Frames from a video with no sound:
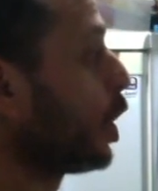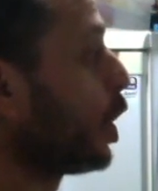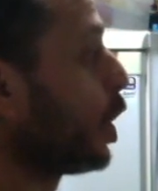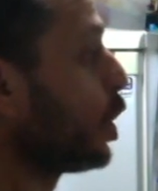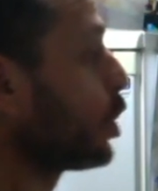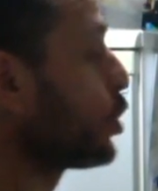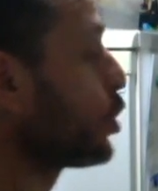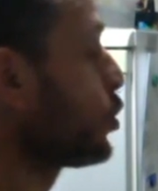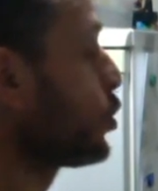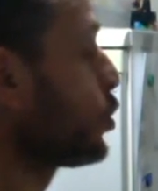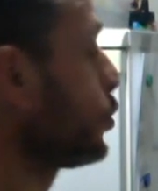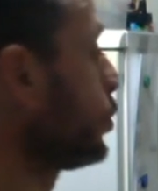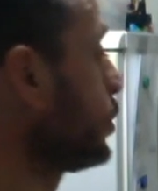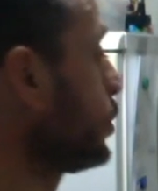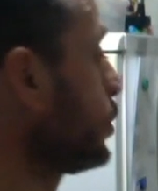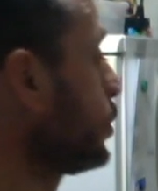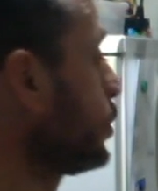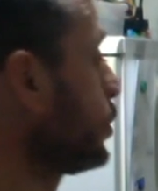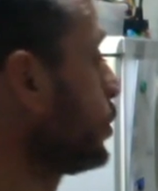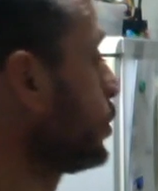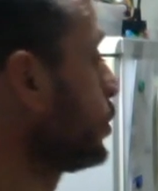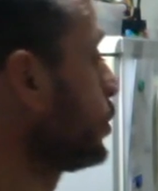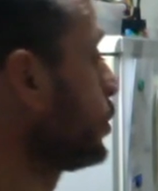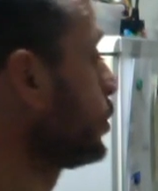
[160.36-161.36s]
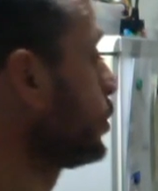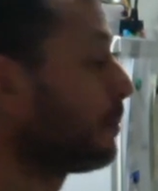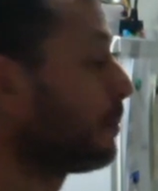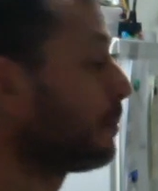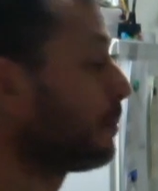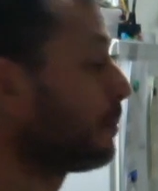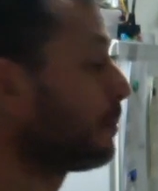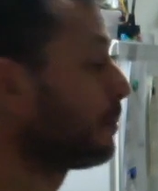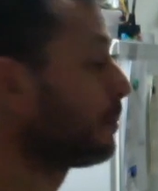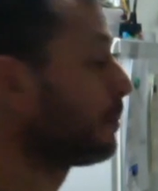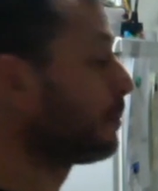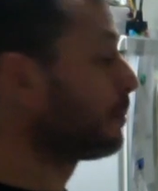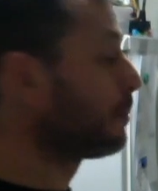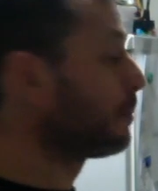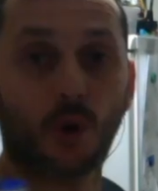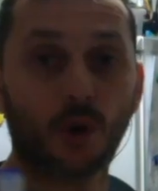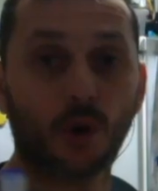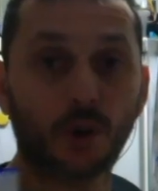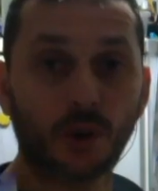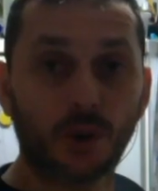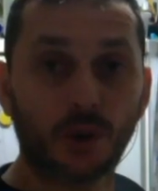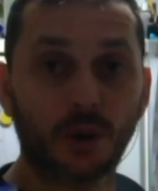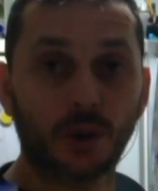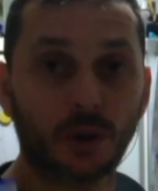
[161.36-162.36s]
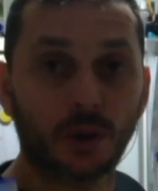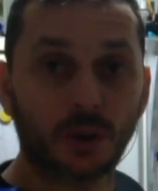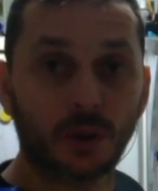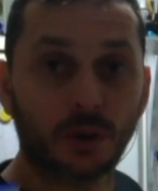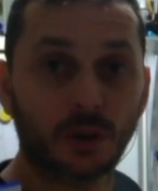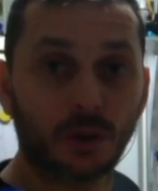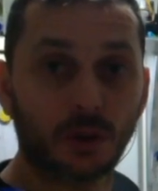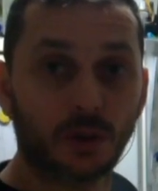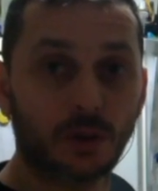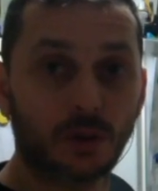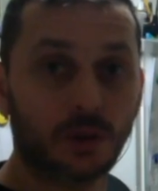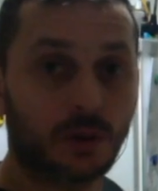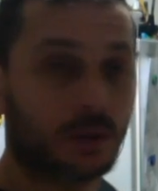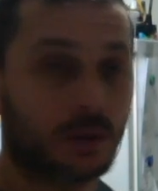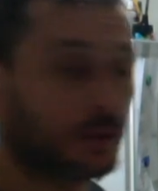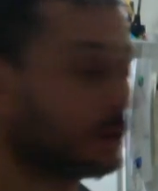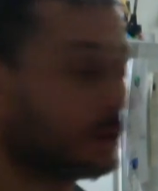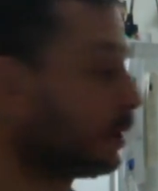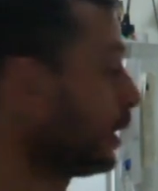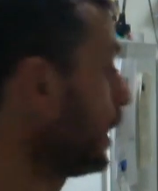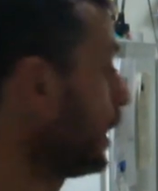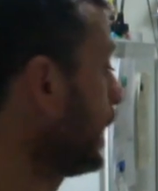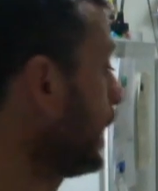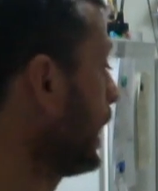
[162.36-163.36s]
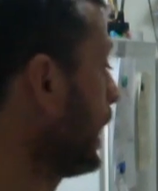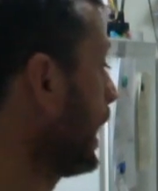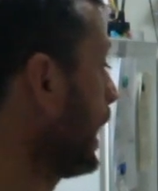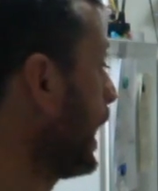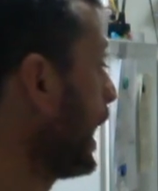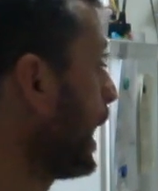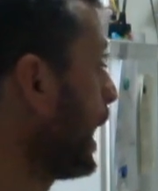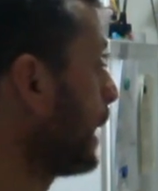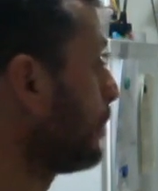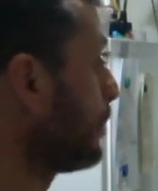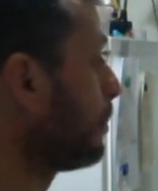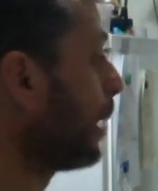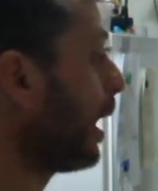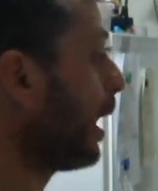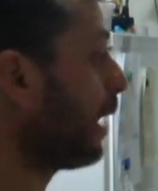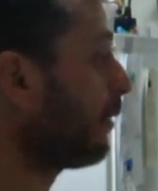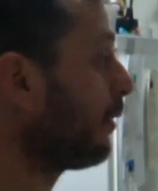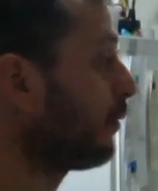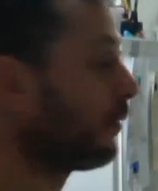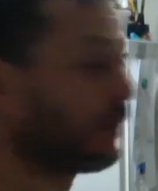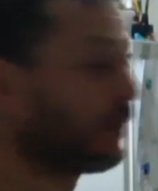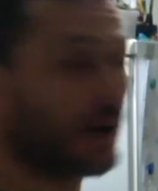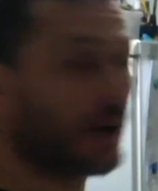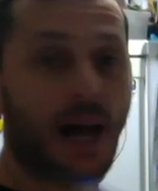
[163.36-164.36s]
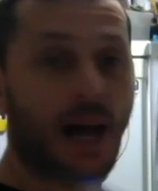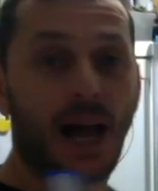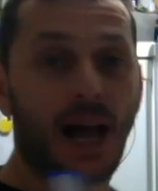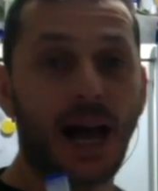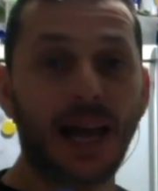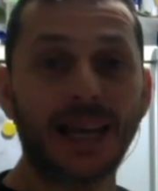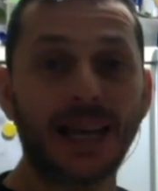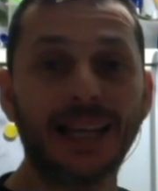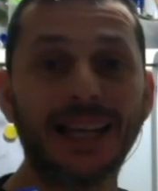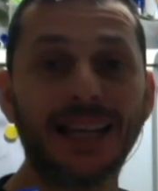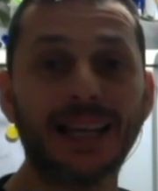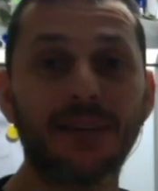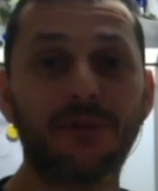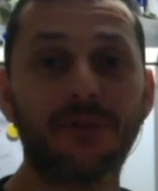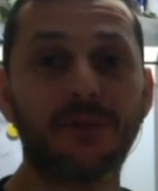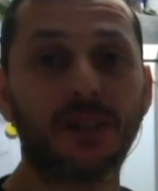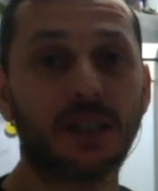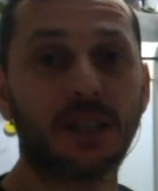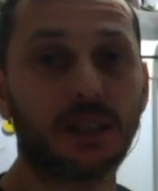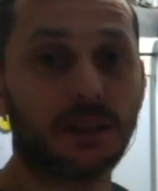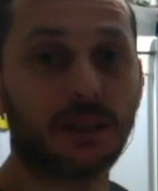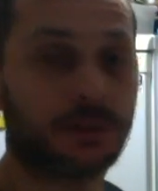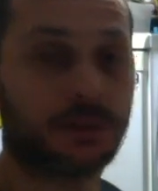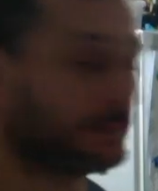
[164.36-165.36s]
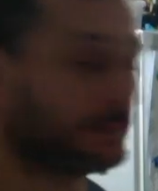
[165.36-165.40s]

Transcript: should never be stored above eye level.